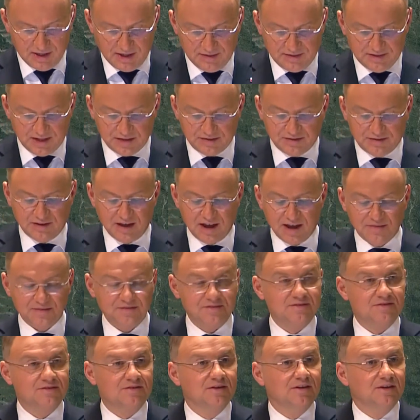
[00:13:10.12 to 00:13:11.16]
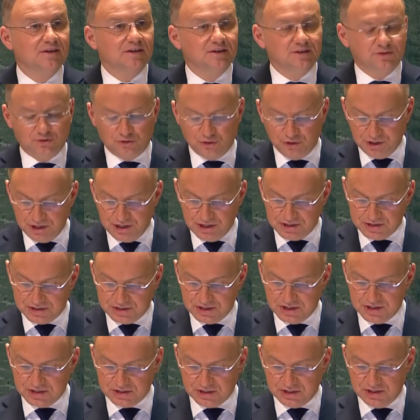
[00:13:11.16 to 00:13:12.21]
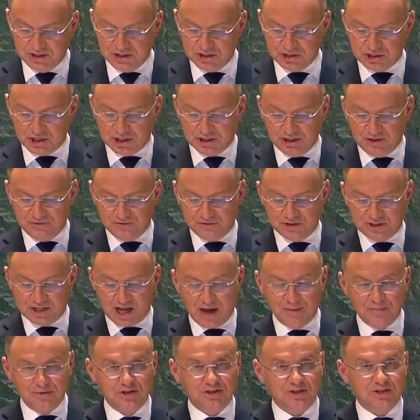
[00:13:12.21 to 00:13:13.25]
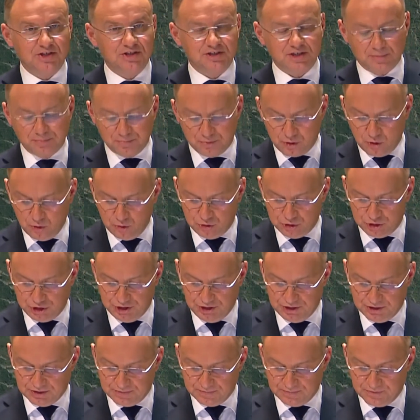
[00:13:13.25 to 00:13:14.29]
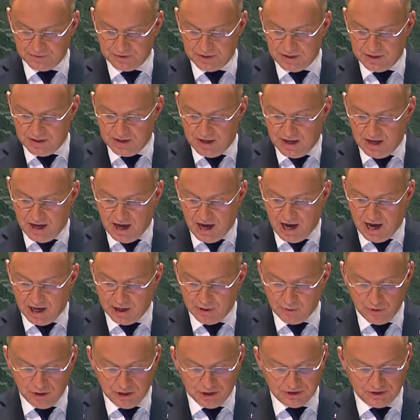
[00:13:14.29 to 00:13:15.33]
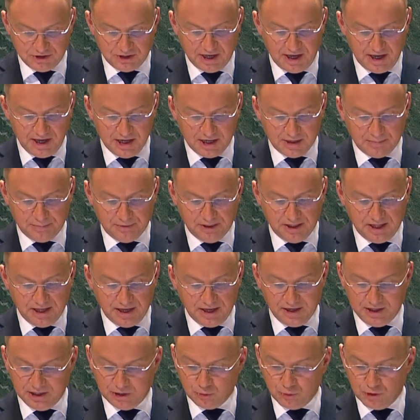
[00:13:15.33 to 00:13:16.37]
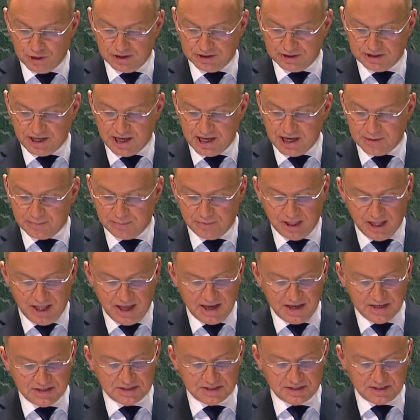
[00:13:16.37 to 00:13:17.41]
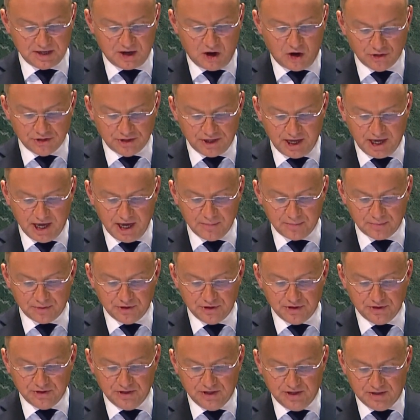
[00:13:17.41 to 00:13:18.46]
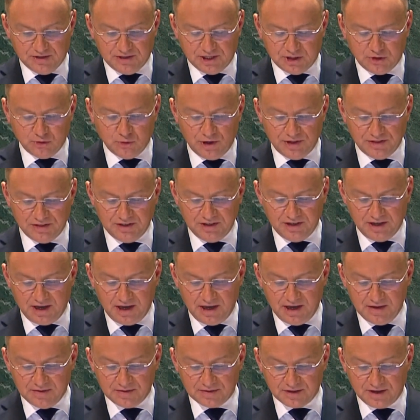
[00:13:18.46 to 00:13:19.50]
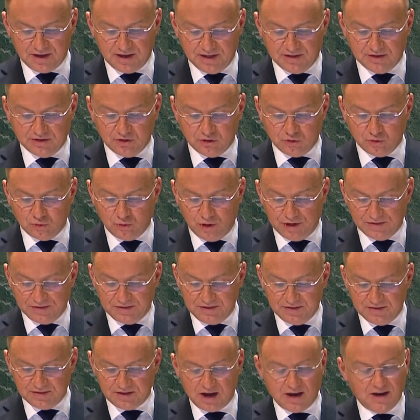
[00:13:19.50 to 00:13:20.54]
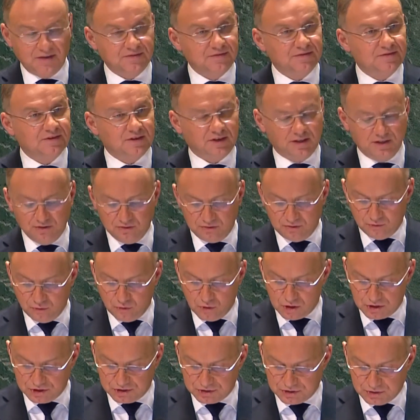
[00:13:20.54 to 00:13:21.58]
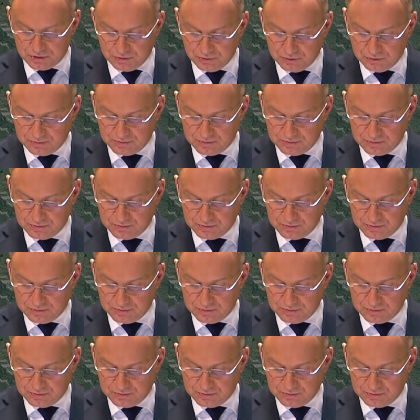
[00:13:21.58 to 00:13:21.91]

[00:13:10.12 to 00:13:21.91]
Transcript: The 10th 3Cs Initiative Summit is approaching. It will take place on April the 28th and 29th in Warsaw.